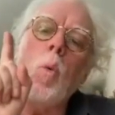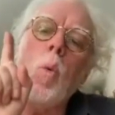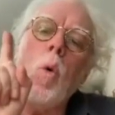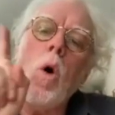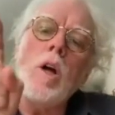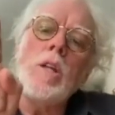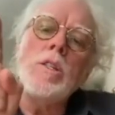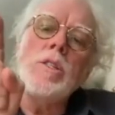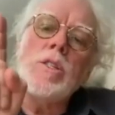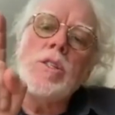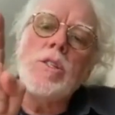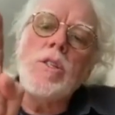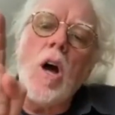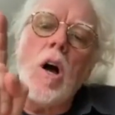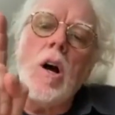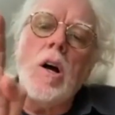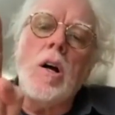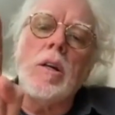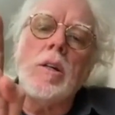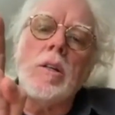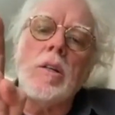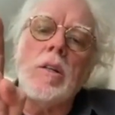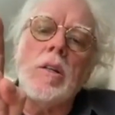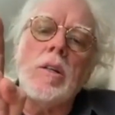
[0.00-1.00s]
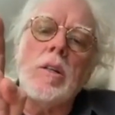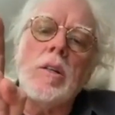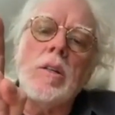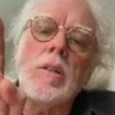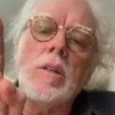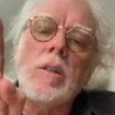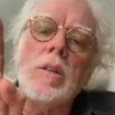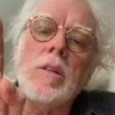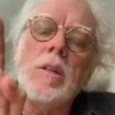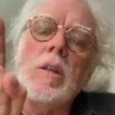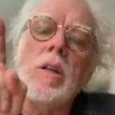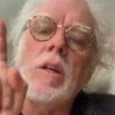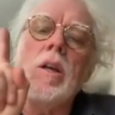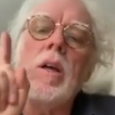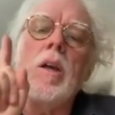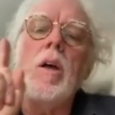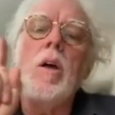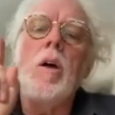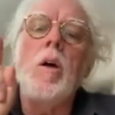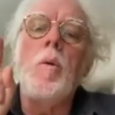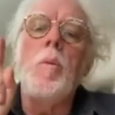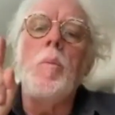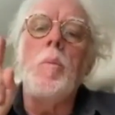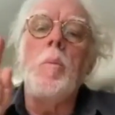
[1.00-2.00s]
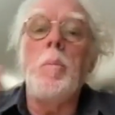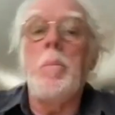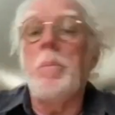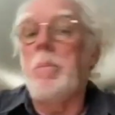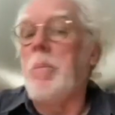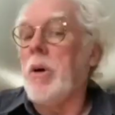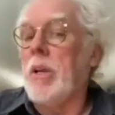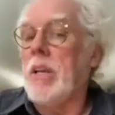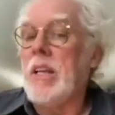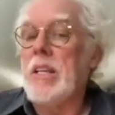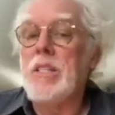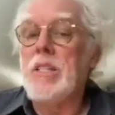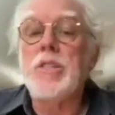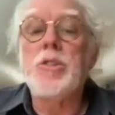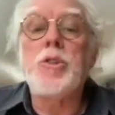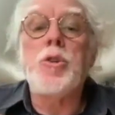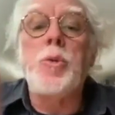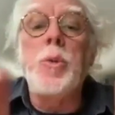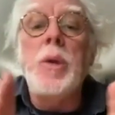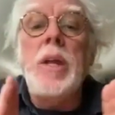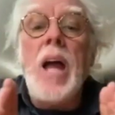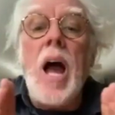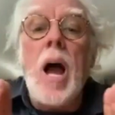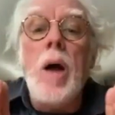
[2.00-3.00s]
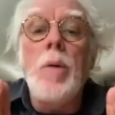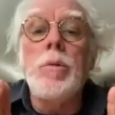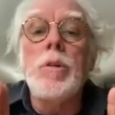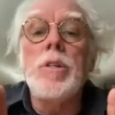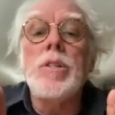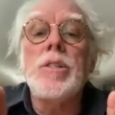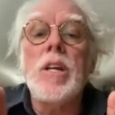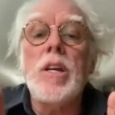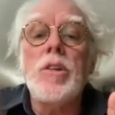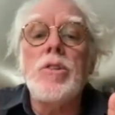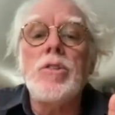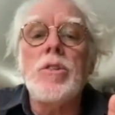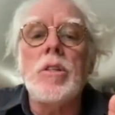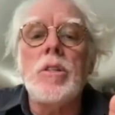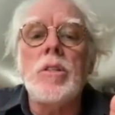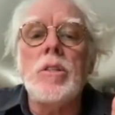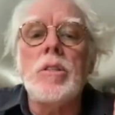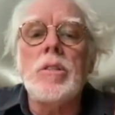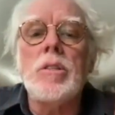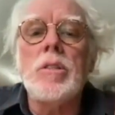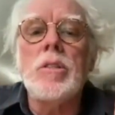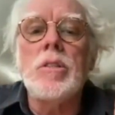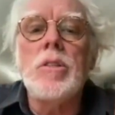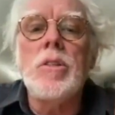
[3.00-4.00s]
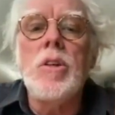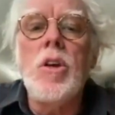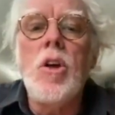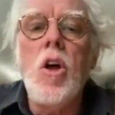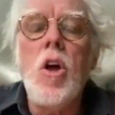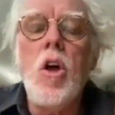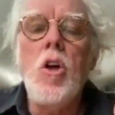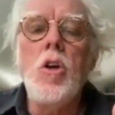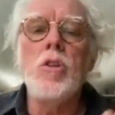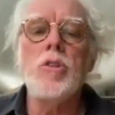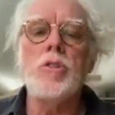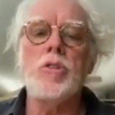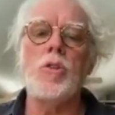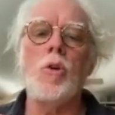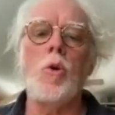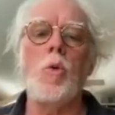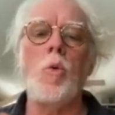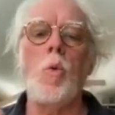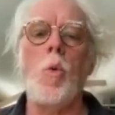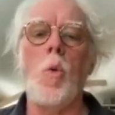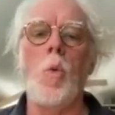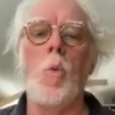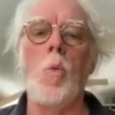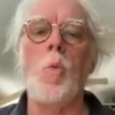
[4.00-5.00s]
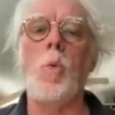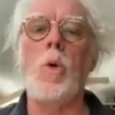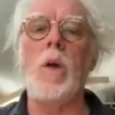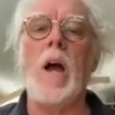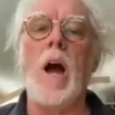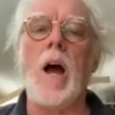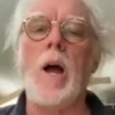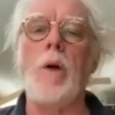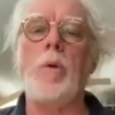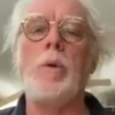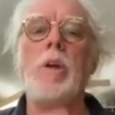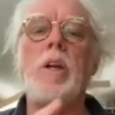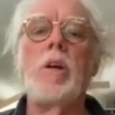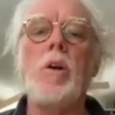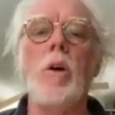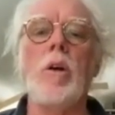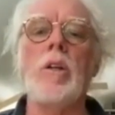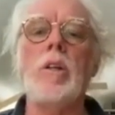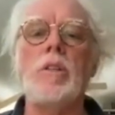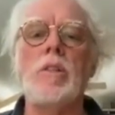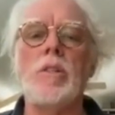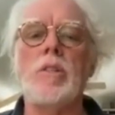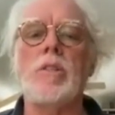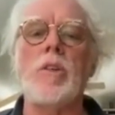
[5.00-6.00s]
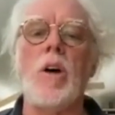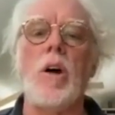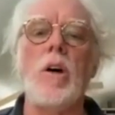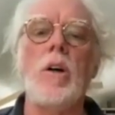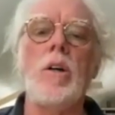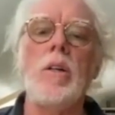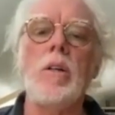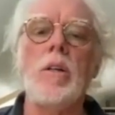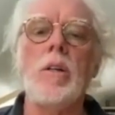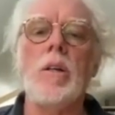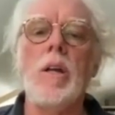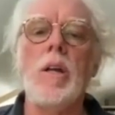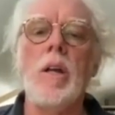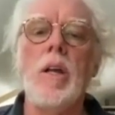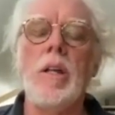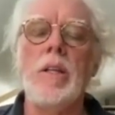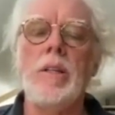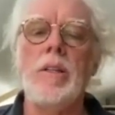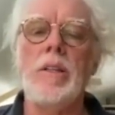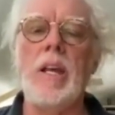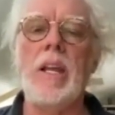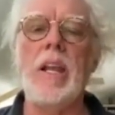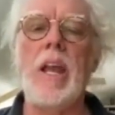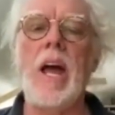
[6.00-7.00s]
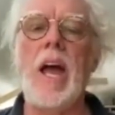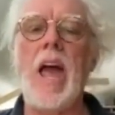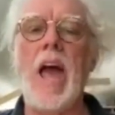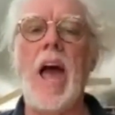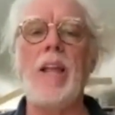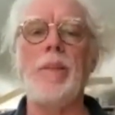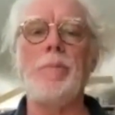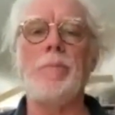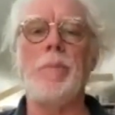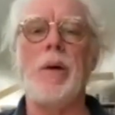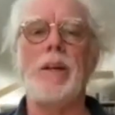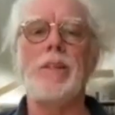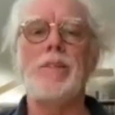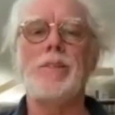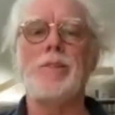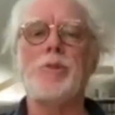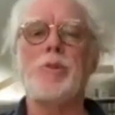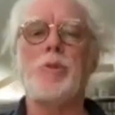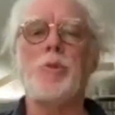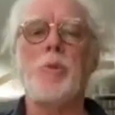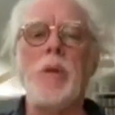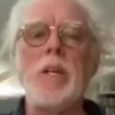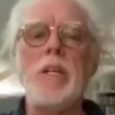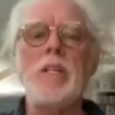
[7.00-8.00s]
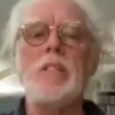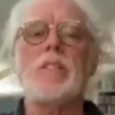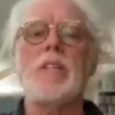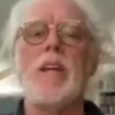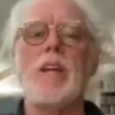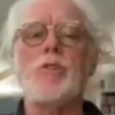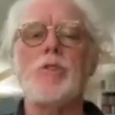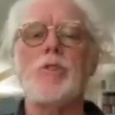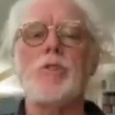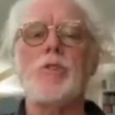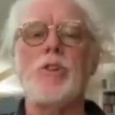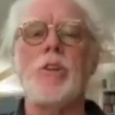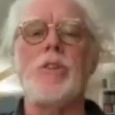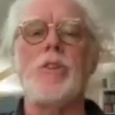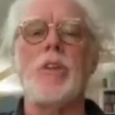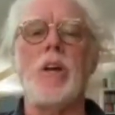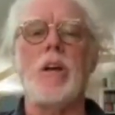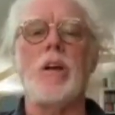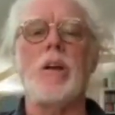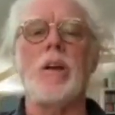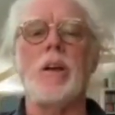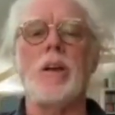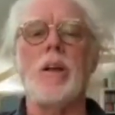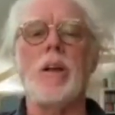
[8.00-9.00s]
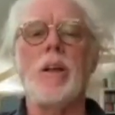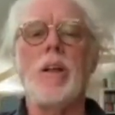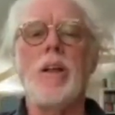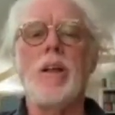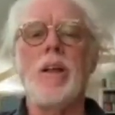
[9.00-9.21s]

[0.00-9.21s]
one song, but it's three-hour sessions. So we, I recorded the song. Then I had my string section there